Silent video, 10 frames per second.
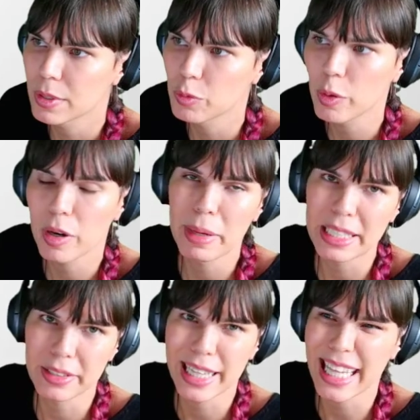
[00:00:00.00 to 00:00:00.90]
want to make
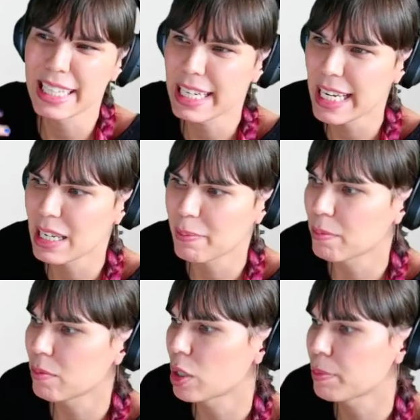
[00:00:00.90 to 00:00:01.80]
sure that
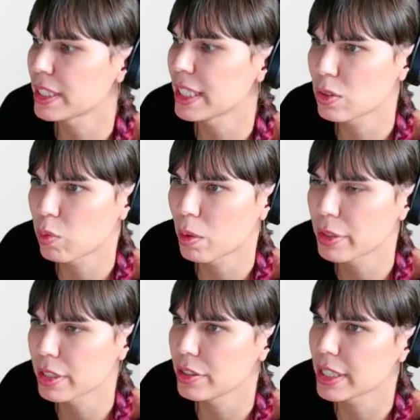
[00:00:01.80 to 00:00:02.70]
name represents what we're
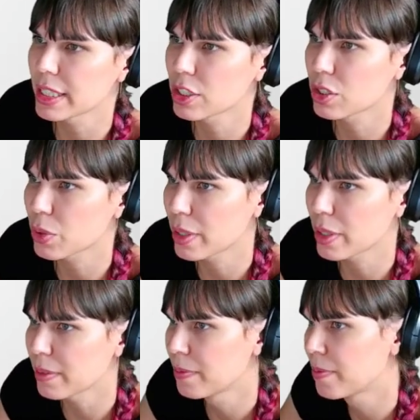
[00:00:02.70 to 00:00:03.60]
using it to store.
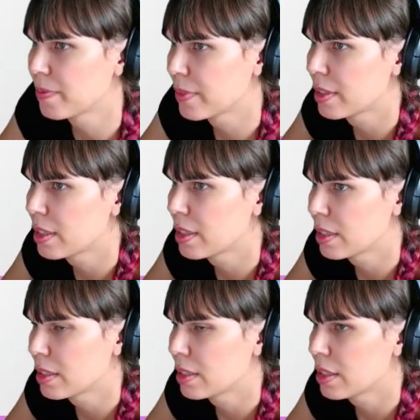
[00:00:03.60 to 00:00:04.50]

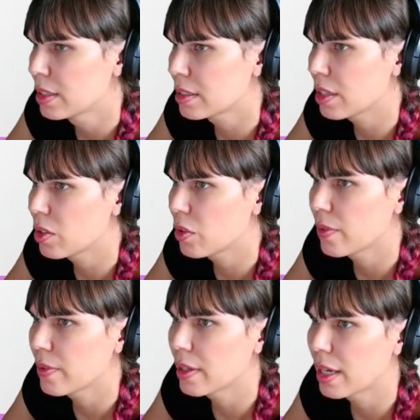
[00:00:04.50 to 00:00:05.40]
So
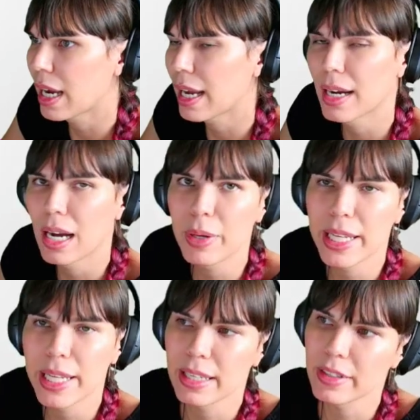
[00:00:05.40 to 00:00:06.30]
I want to
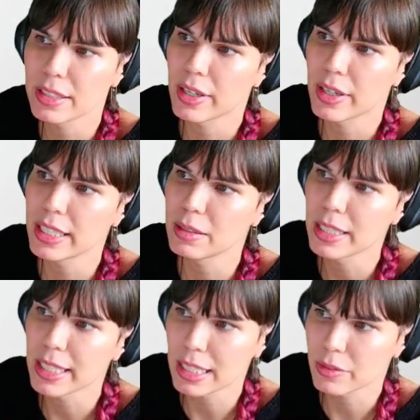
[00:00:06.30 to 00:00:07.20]
give it, so I did my
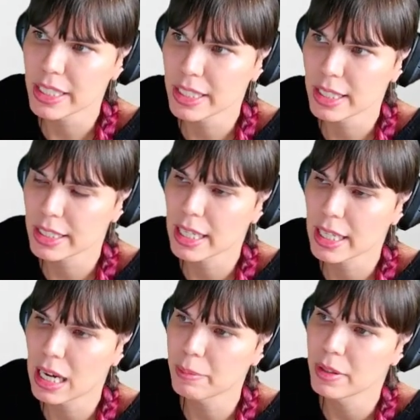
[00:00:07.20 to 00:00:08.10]
declaration at the
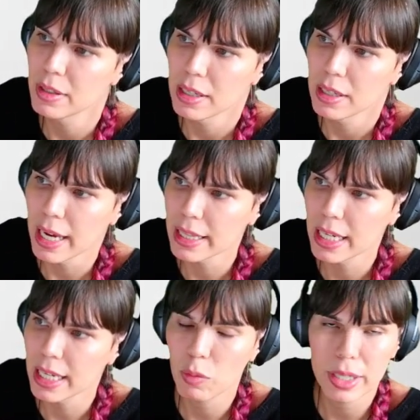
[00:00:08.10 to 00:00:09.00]
top, and then
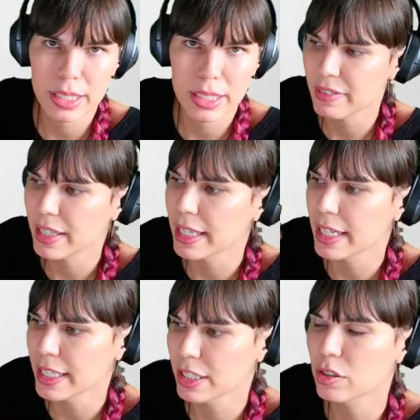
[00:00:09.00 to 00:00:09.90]
I want to give it an
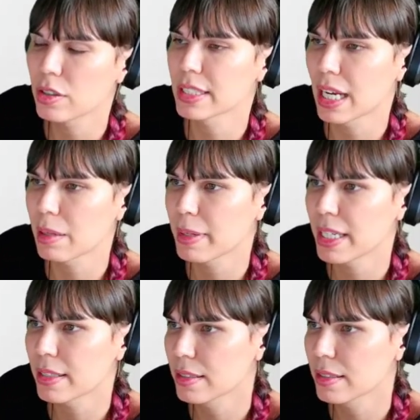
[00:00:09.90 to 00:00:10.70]
initial assignment